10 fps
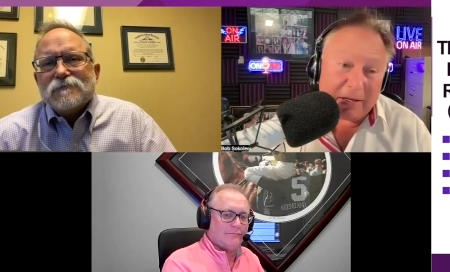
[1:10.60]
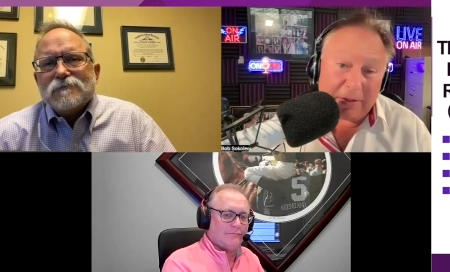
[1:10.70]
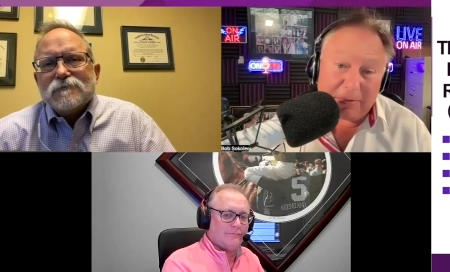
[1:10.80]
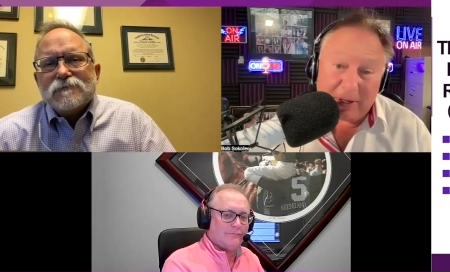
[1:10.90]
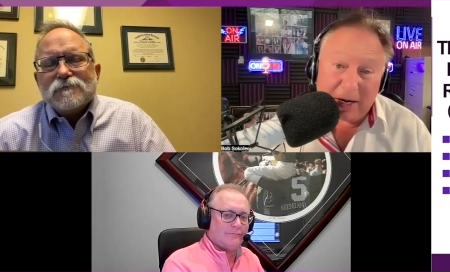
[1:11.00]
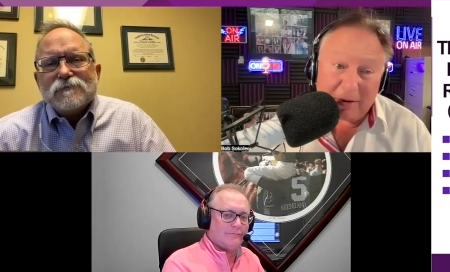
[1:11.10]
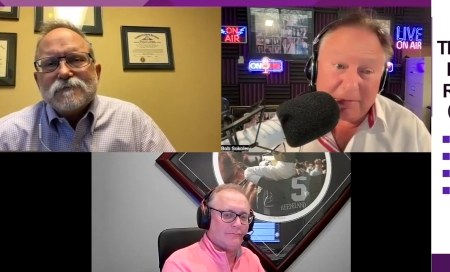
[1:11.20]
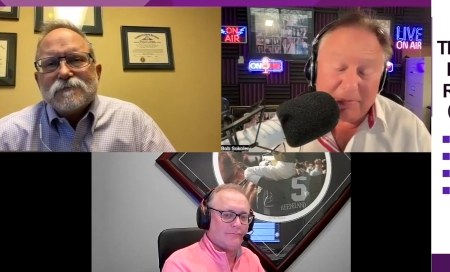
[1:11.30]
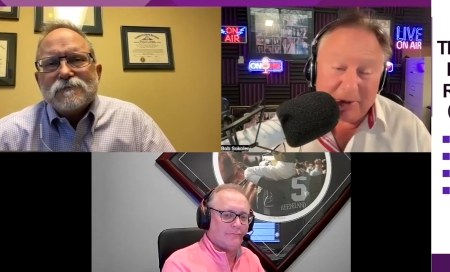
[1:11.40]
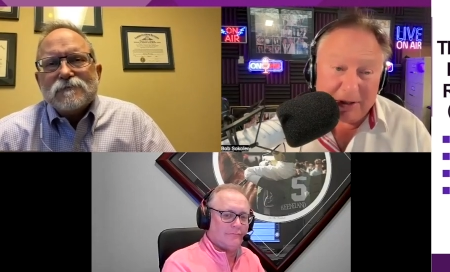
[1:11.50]
Speaker 1: could a
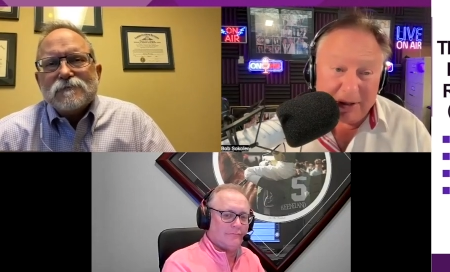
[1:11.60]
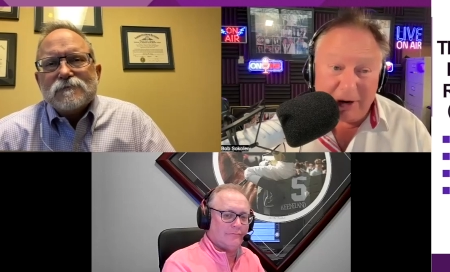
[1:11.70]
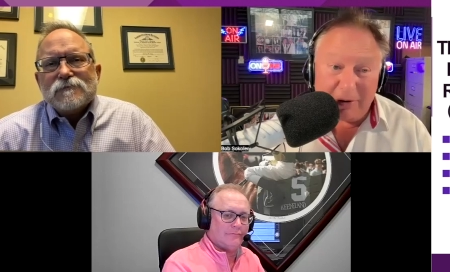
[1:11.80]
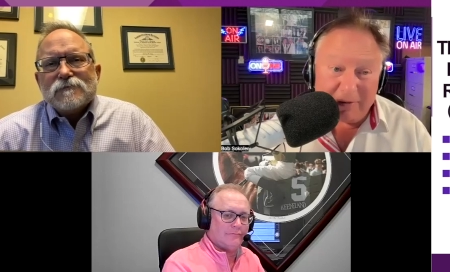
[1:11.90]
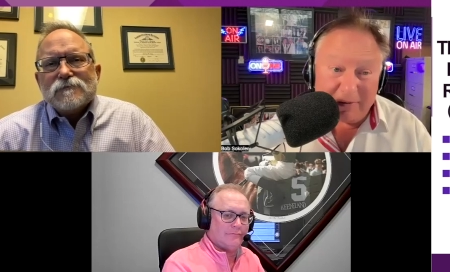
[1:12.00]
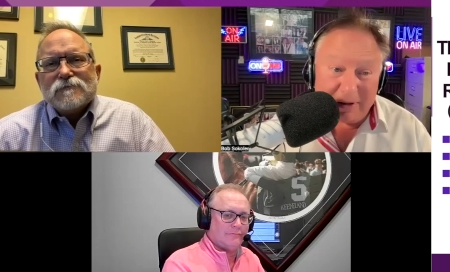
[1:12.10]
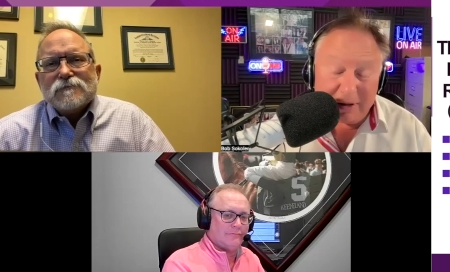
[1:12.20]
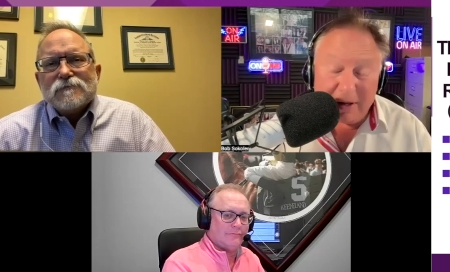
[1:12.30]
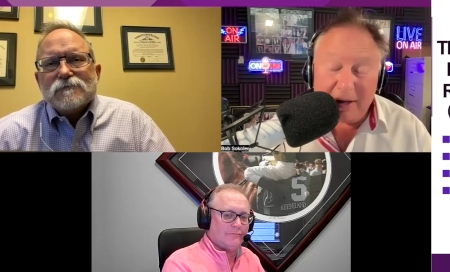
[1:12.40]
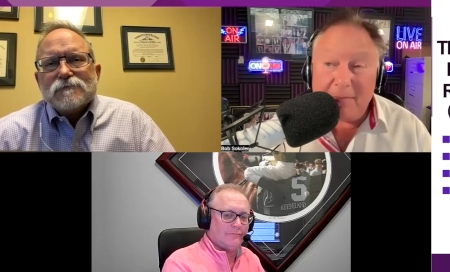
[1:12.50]
$3,
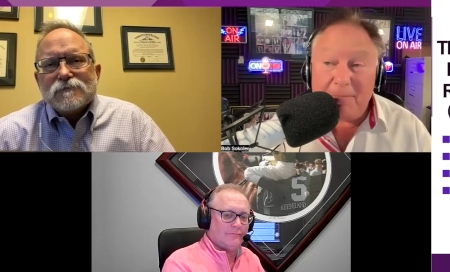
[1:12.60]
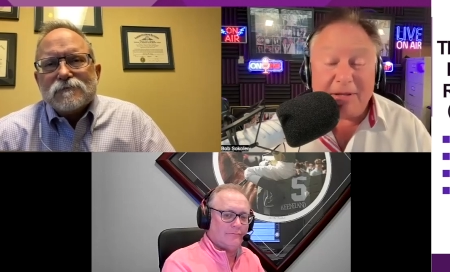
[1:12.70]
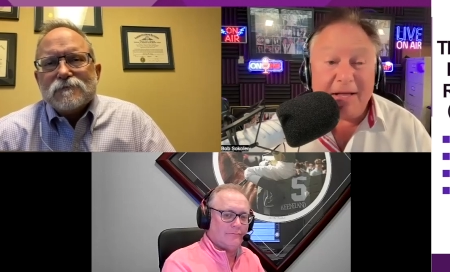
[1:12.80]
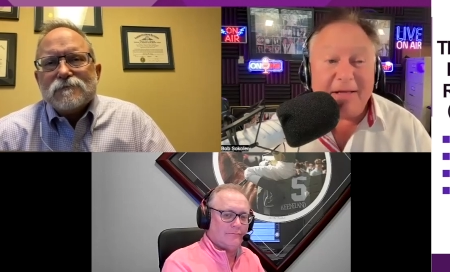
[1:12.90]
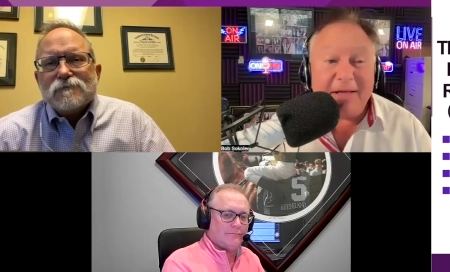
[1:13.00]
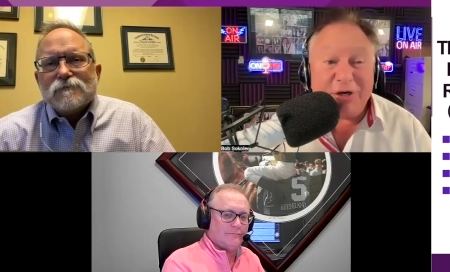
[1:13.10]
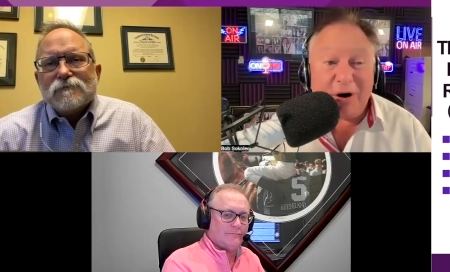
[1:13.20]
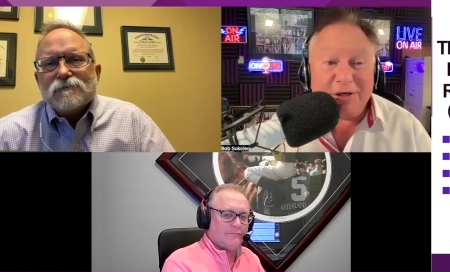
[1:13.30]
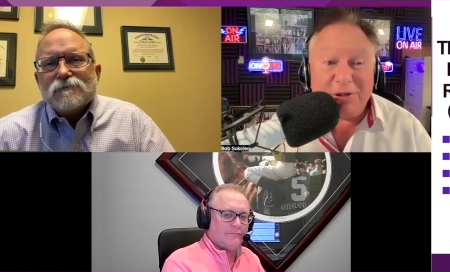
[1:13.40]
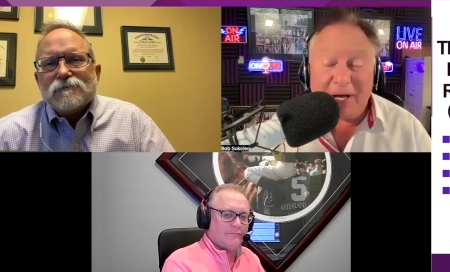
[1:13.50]
but then they
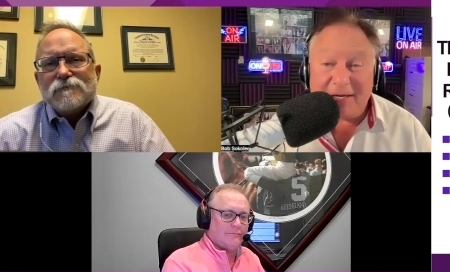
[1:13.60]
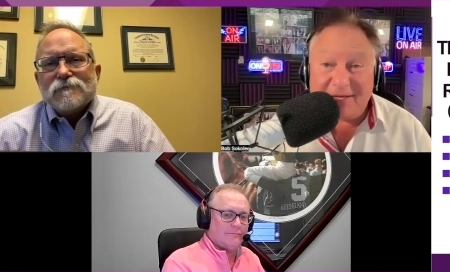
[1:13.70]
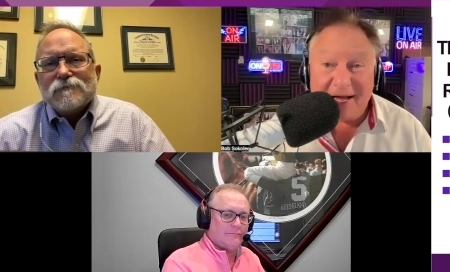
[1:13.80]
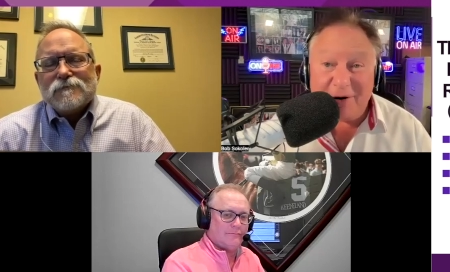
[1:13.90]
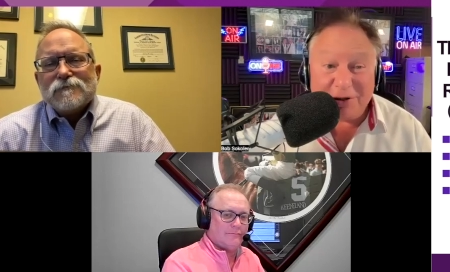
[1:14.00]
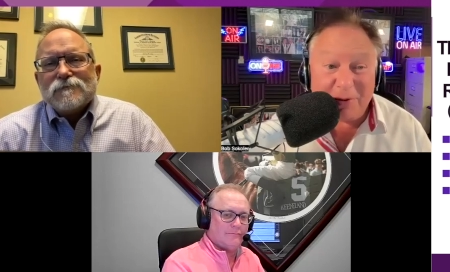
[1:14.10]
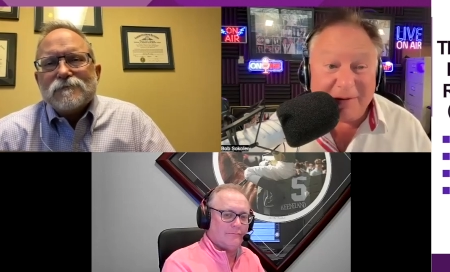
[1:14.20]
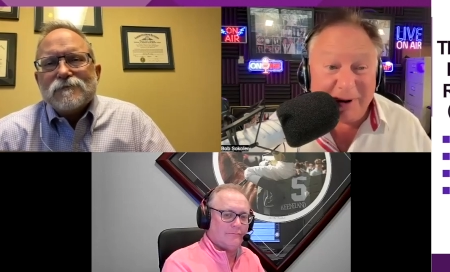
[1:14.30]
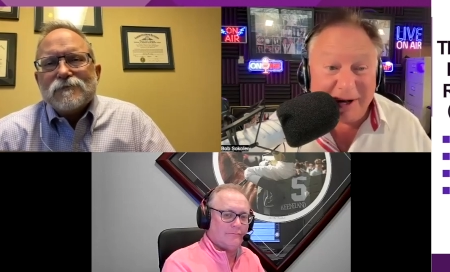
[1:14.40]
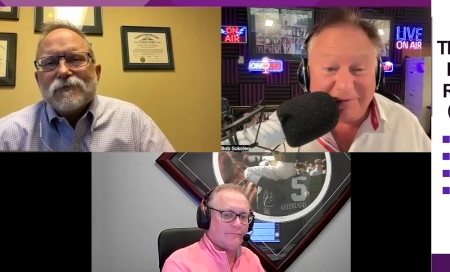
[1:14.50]
charge you like $10 or
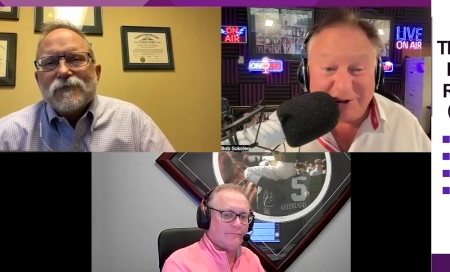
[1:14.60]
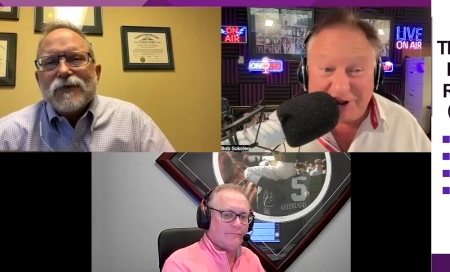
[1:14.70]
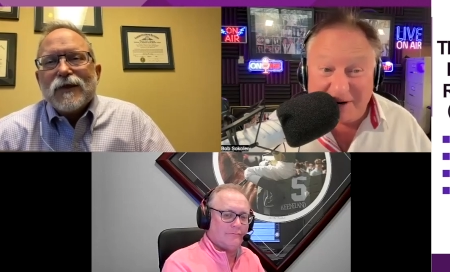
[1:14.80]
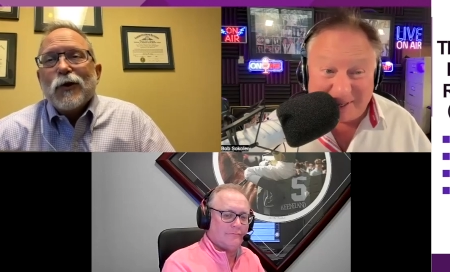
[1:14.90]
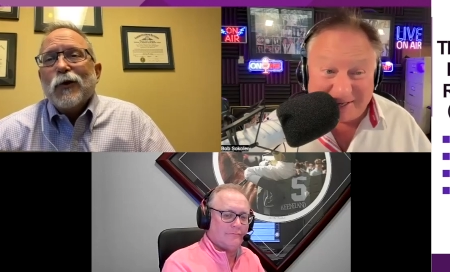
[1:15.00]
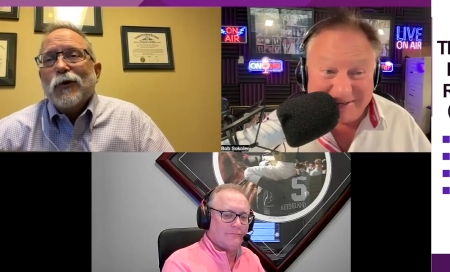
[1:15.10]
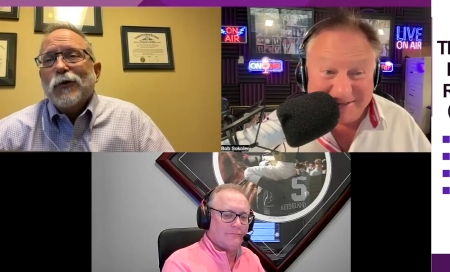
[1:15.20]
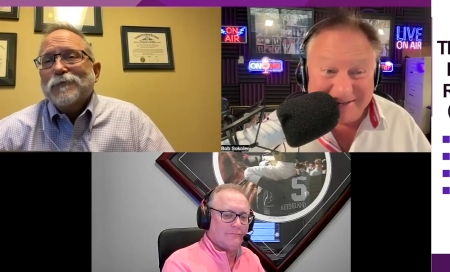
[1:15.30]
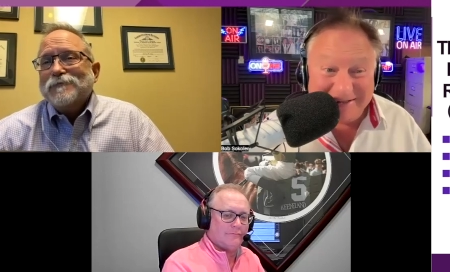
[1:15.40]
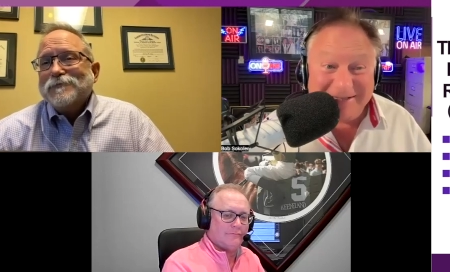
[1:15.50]
$20 for shipping.
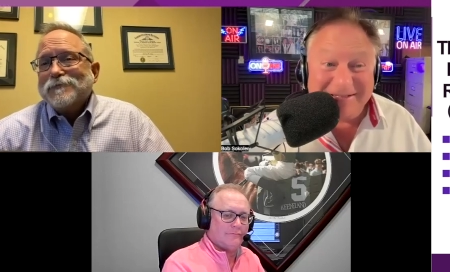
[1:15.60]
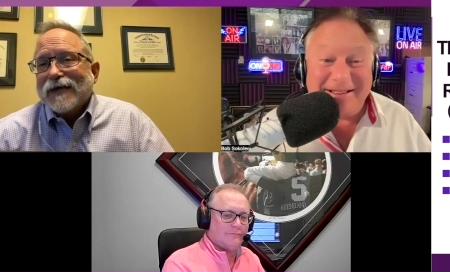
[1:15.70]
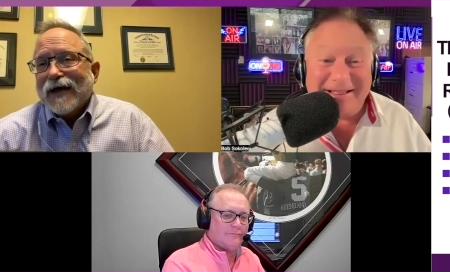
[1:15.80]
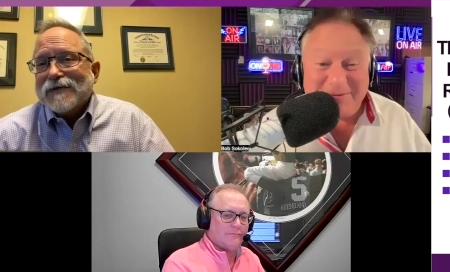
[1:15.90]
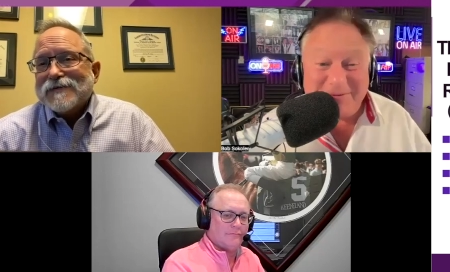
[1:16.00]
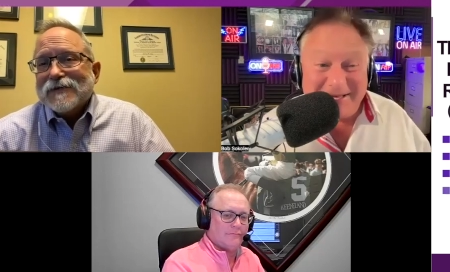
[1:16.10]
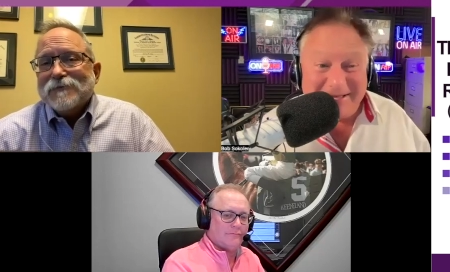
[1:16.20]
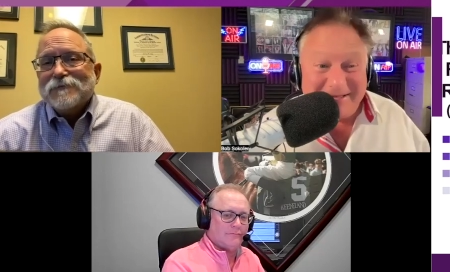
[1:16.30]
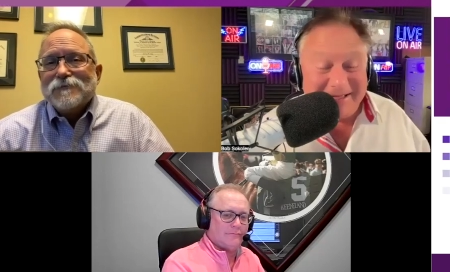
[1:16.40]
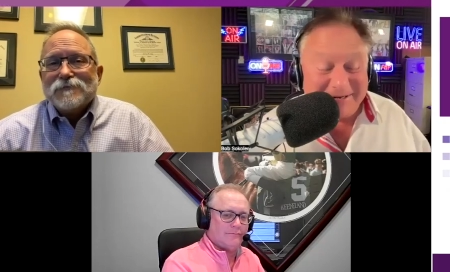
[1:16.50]
Oh.
Speaker 2: Yeah,
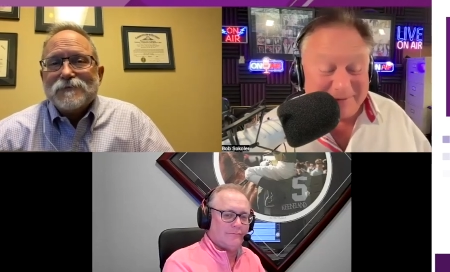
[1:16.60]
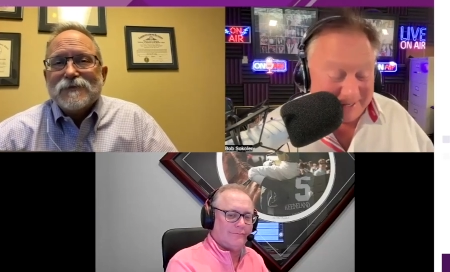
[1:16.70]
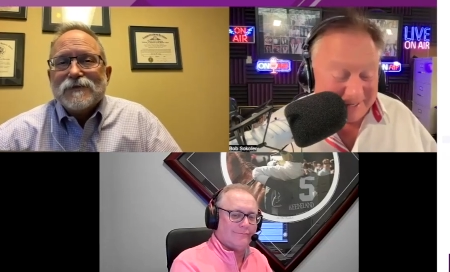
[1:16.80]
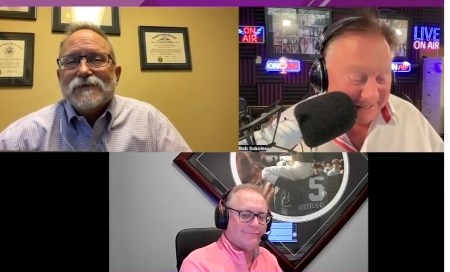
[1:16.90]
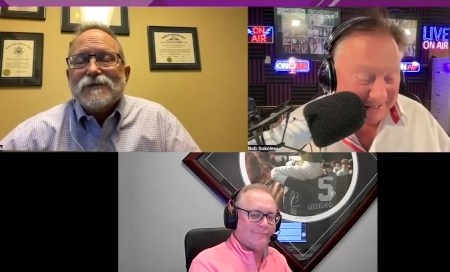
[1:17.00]
that's what they get you